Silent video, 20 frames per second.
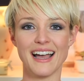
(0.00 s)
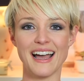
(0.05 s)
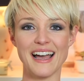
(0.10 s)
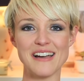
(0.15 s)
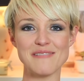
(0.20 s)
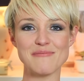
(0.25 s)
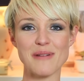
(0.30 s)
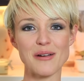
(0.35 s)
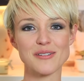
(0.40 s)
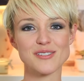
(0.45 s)

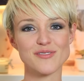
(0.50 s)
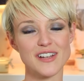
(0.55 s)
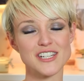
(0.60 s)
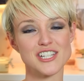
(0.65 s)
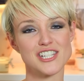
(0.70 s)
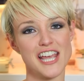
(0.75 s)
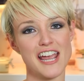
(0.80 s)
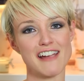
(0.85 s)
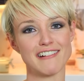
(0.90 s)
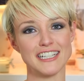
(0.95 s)
I was
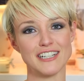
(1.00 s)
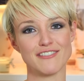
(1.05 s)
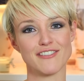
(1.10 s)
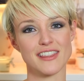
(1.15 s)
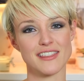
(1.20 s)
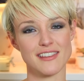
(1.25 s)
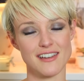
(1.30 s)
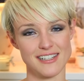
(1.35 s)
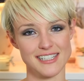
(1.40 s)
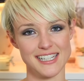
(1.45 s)
vegetarian
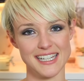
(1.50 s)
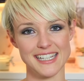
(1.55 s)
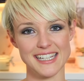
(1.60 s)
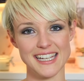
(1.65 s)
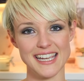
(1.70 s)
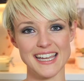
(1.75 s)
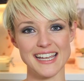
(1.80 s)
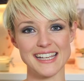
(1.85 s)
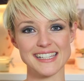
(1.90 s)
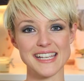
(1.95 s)
for 13
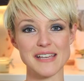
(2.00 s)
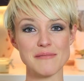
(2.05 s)
years.